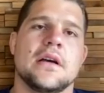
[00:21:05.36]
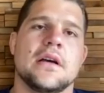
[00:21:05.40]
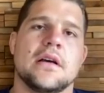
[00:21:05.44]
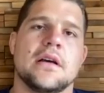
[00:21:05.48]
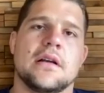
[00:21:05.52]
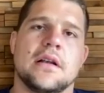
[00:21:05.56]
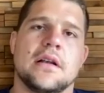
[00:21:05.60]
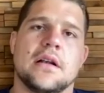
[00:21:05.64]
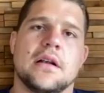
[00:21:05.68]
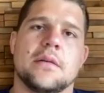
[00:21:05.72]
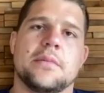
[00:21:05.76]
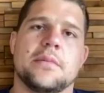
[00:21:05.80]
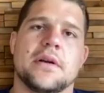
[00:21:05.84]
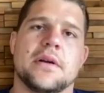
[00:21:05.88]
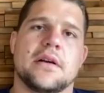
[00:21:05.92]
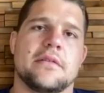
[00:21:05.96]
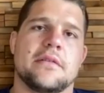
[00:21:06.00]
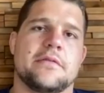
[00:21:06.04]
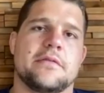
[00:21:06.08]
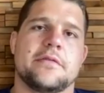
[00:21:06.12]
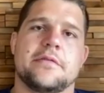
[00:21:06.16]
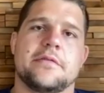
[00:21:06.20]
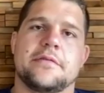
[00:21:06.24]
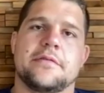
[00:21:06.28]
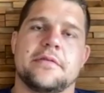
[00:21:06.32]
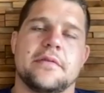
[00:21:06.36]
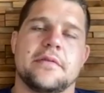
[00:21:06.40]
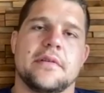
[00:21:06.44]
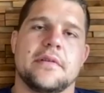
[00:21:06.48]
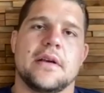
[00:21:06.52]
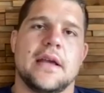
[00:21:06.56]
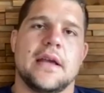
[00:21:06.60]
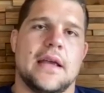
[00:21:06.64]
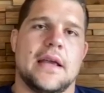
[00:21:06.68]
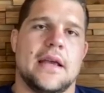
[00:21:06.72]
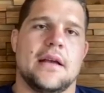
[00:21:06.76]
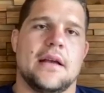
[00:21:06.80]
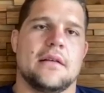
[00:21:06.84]
a little bit of
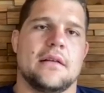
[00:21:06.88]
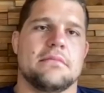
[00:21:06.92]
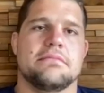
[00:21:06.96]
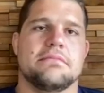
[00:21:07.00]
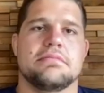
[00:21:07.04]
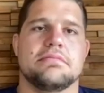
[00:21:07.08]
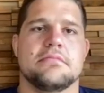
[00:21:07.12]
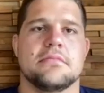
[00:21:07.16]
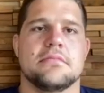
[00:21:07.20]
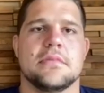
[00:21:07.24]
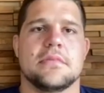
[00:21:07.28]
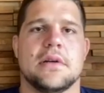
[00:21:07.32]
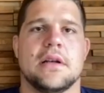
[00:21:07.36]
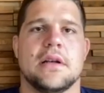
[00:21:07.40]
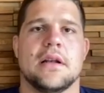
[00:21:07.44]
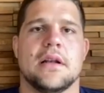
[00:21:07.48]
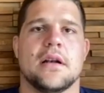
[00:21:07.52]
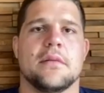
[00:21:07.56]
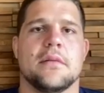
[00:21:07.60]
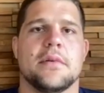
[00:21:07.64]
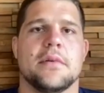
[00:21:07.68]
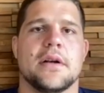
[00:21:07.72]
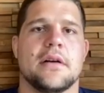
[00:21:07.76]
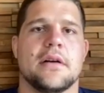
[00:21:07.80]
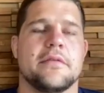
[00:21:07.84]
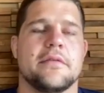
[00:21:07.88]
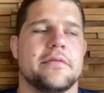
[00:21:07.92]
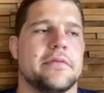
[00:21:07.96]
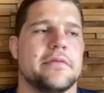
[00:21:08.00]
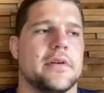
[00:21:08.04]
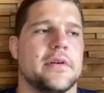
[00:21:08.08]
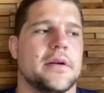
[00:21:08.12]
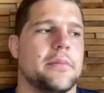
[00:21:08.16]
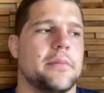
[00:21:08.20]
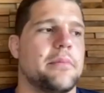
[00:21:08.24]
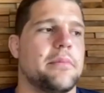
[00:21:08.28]
a little bit of uh,